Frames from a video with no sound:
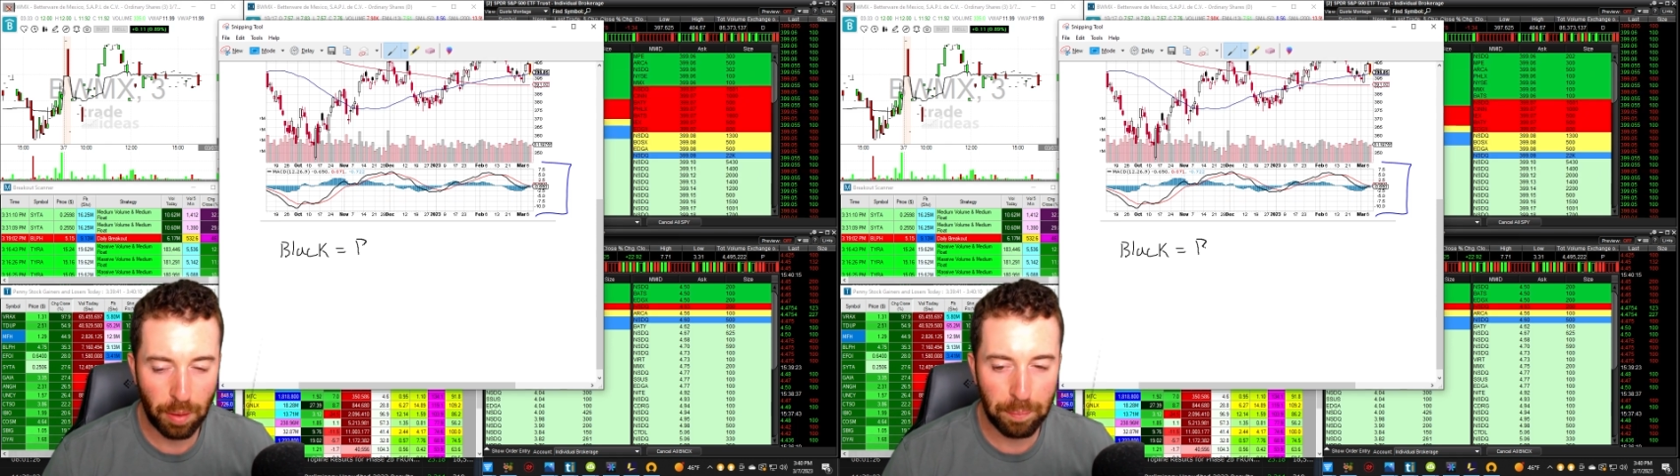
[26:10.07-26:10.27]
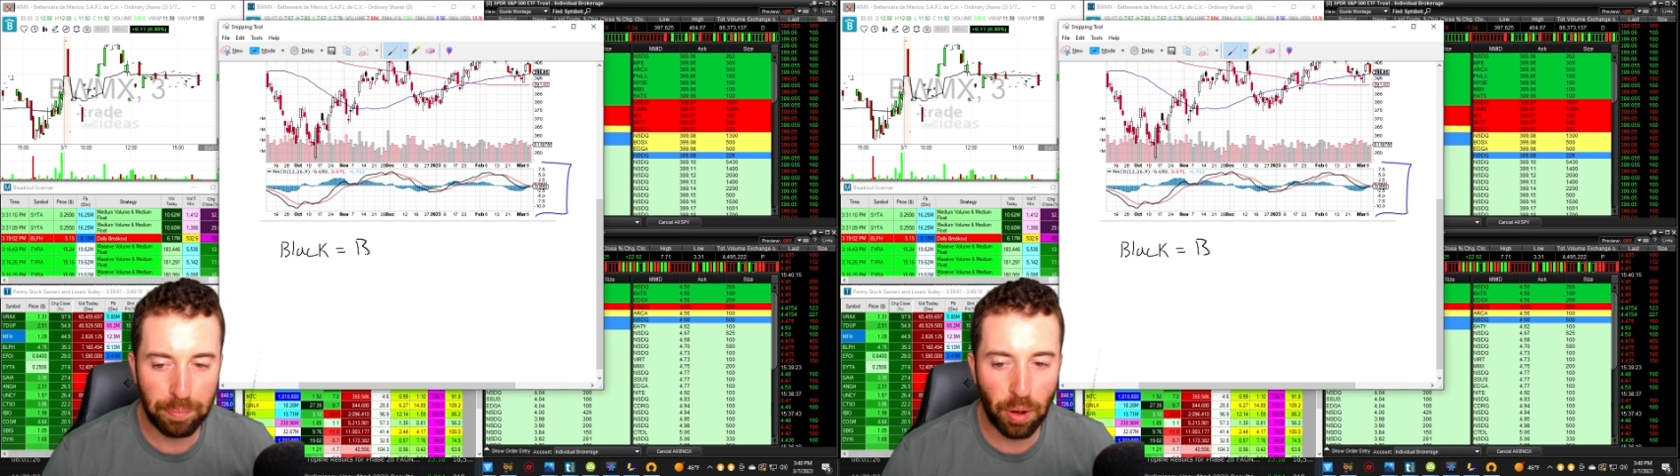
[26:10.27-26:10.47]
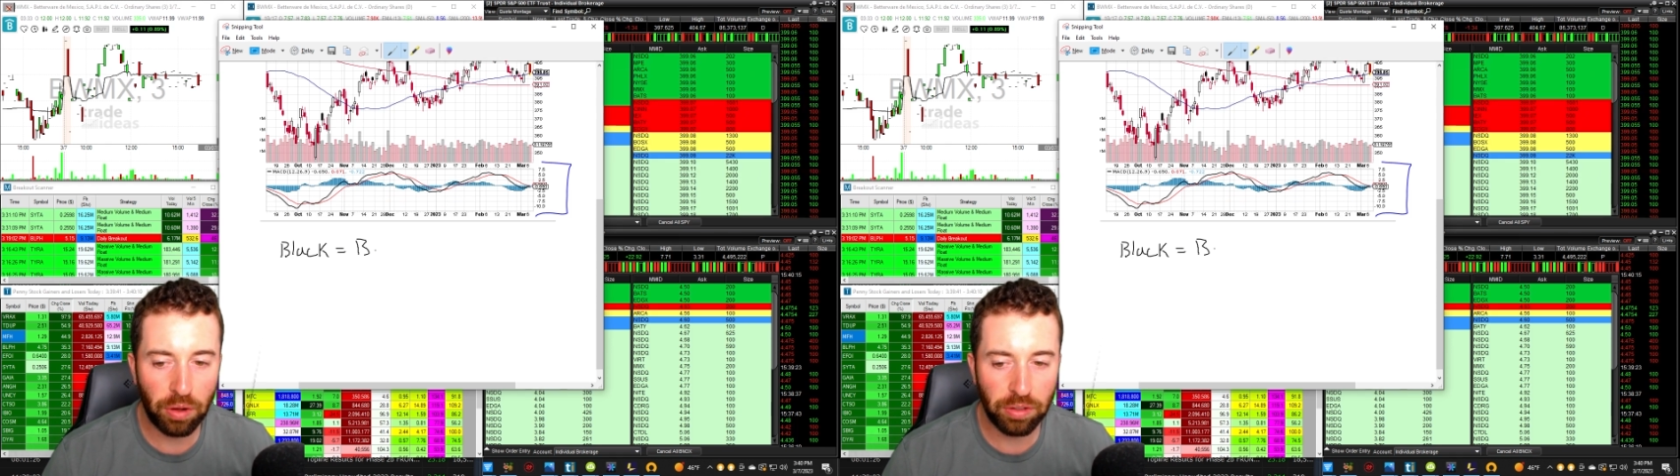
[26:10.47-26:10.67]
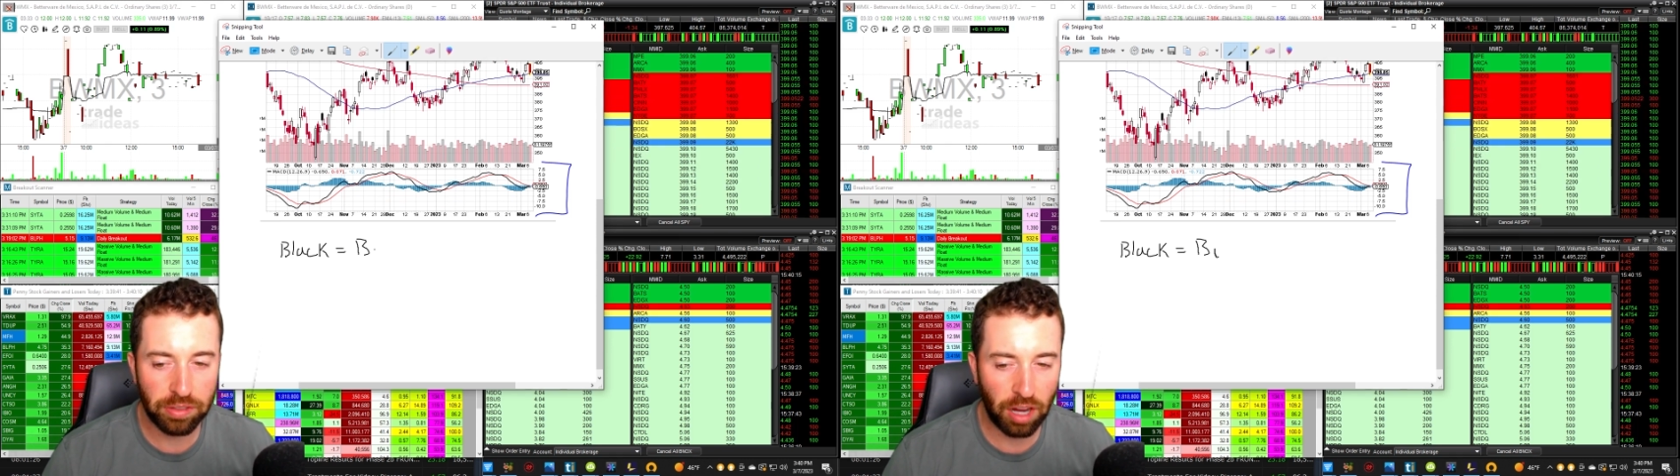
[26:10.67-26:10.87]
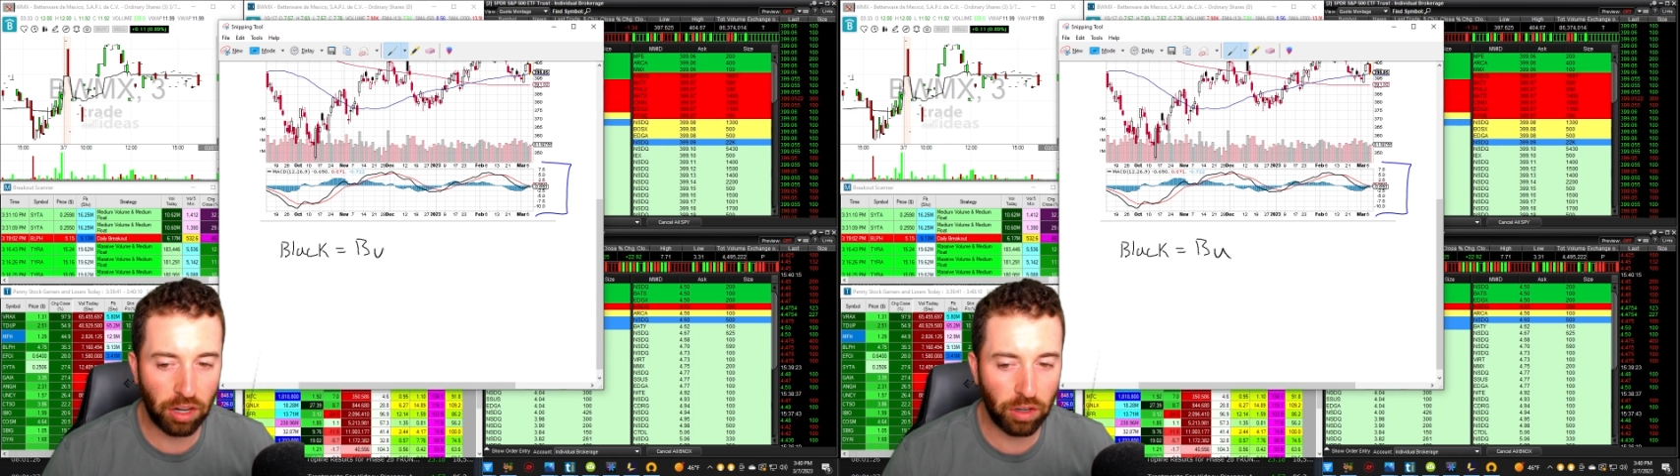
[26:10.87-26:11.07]

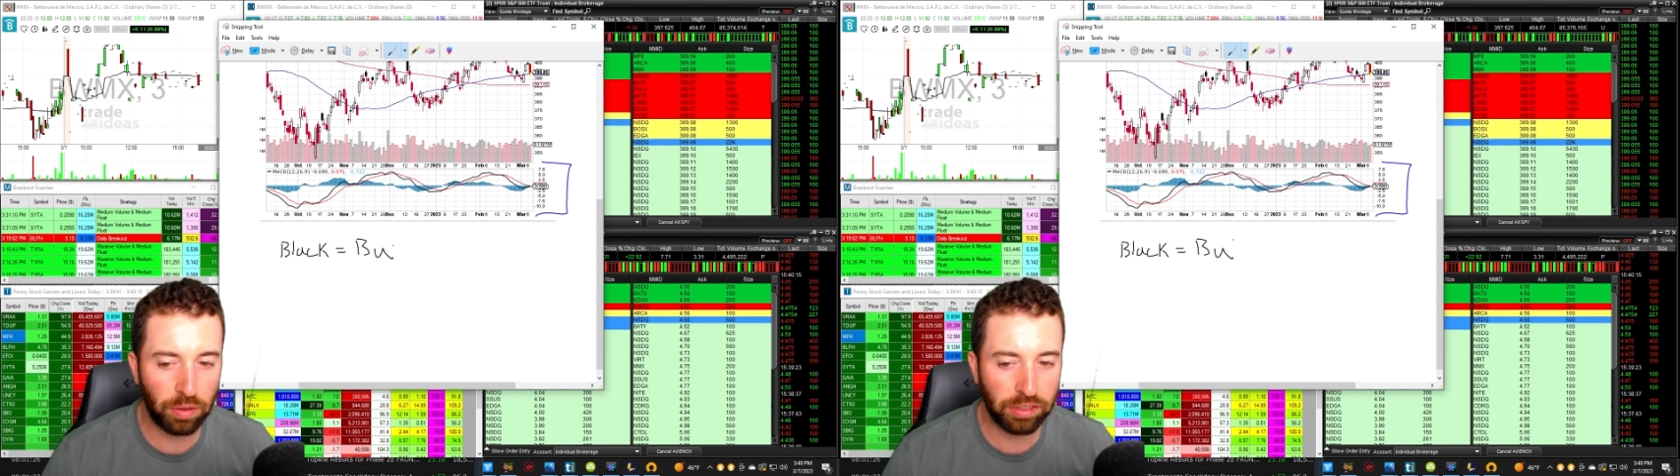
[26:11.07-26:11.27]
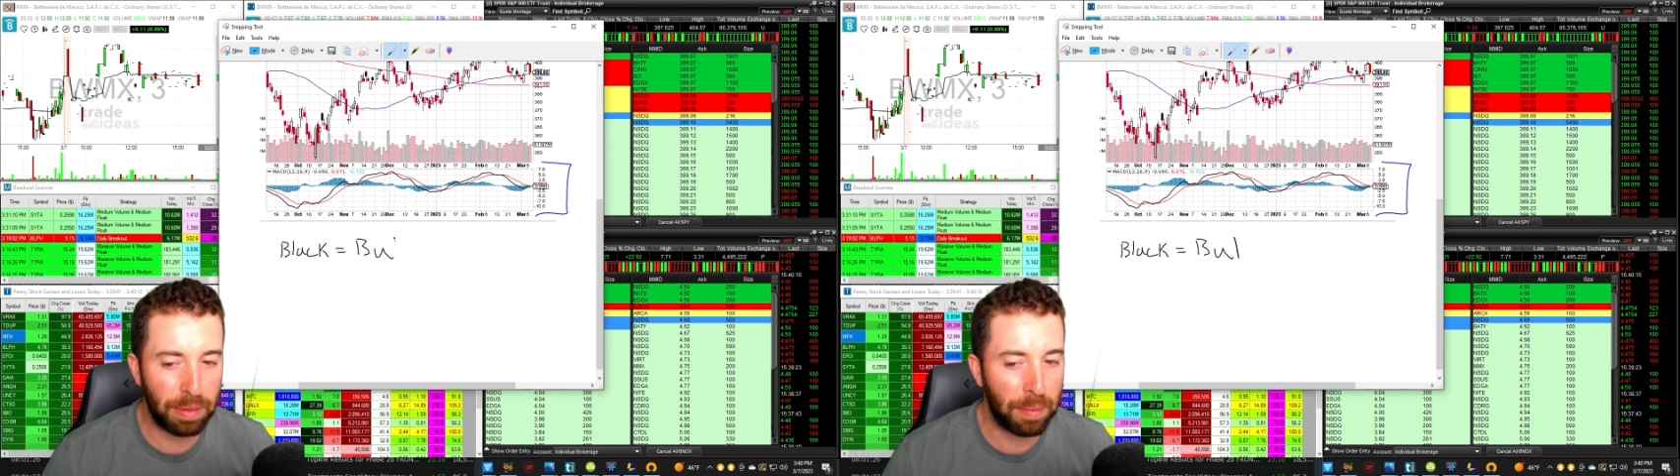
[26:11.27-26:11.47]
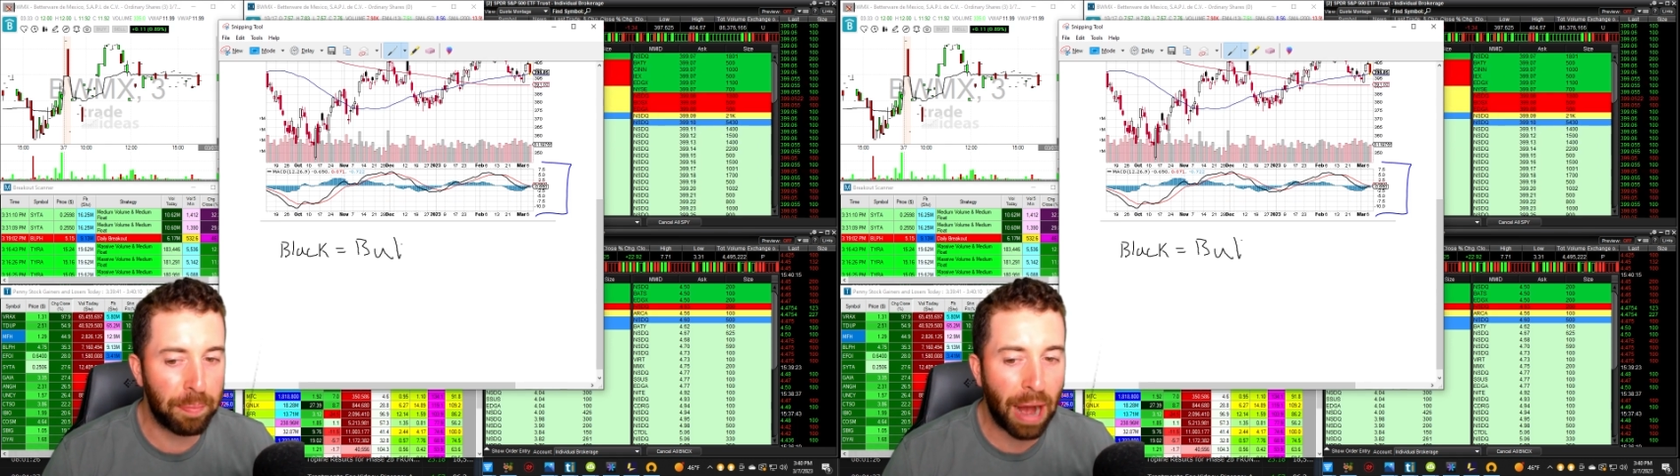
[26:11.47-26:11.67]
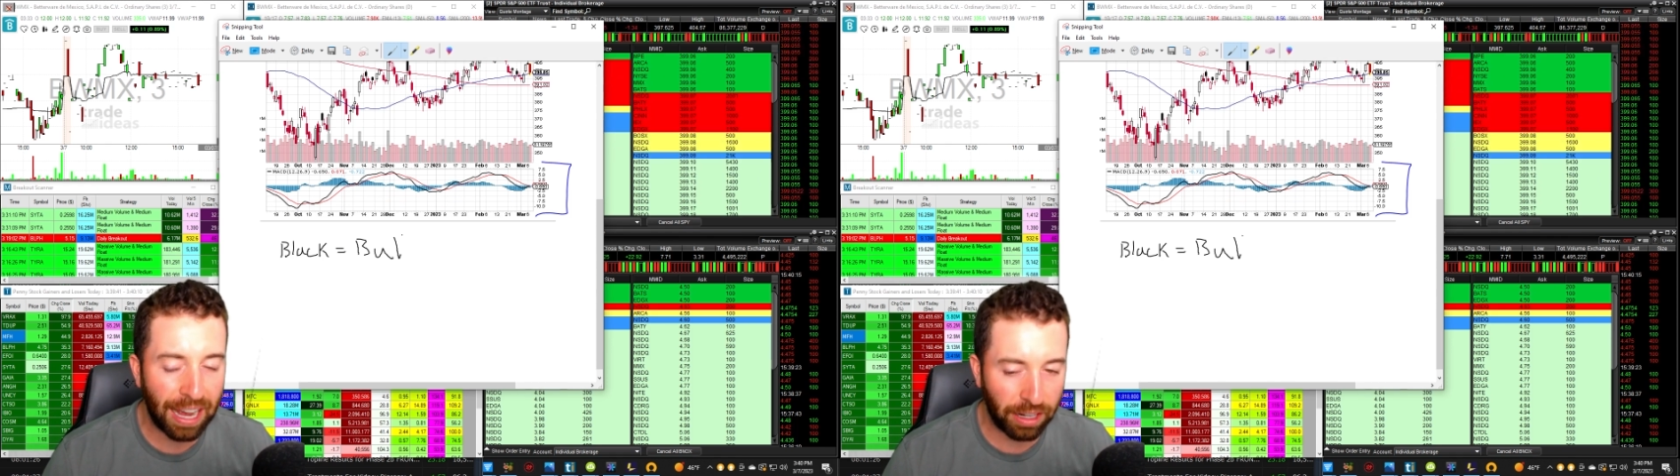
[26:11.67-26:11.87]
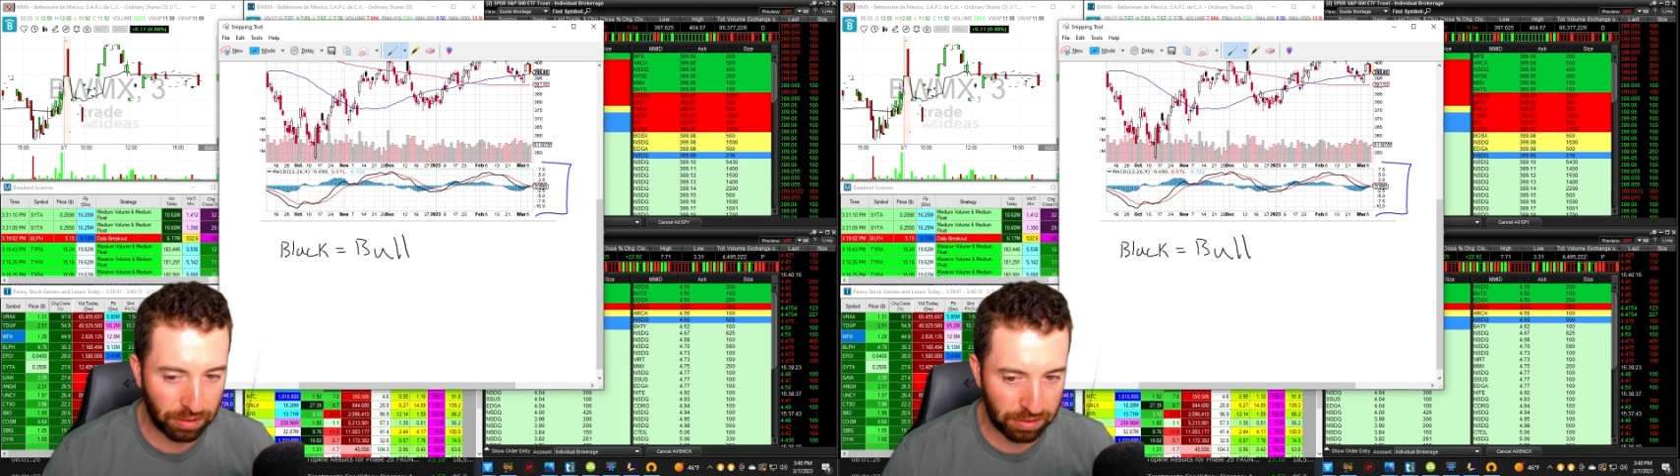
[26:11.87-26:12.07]
Bulls are going to be
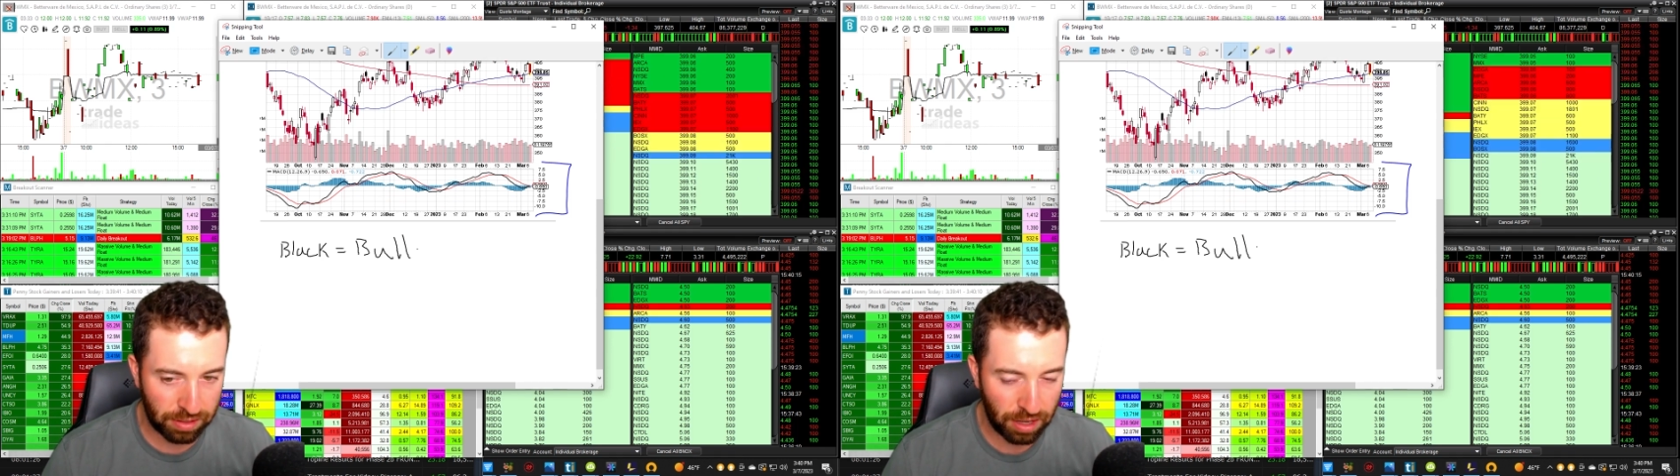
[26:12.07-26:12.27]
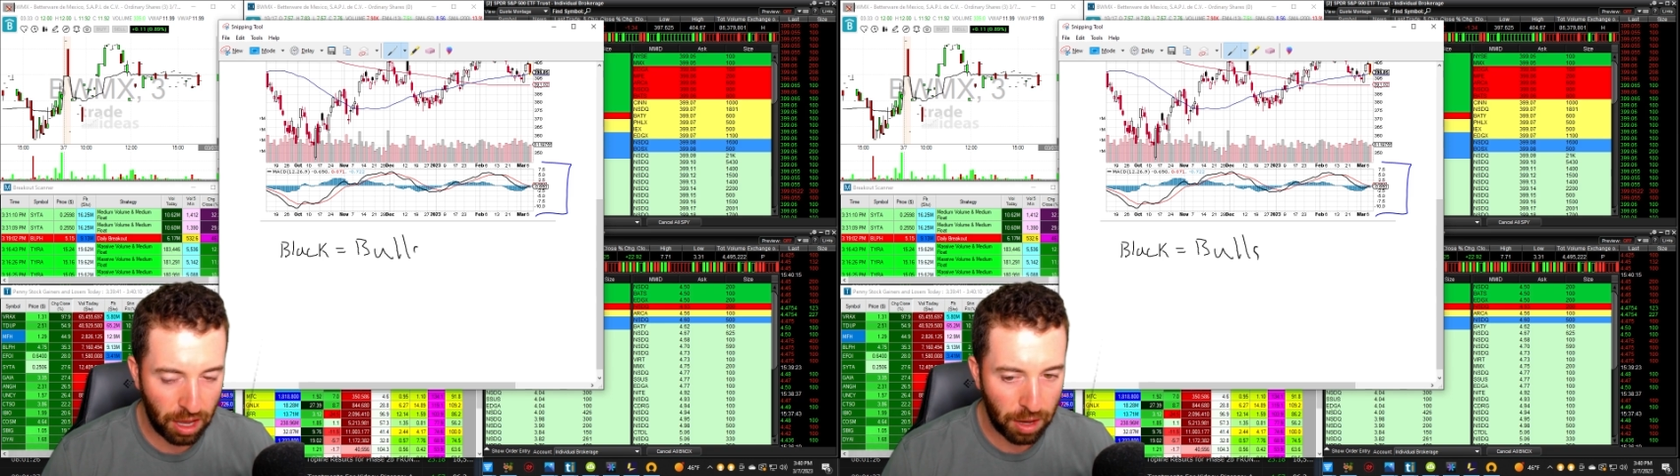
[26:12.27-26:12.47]
buyers.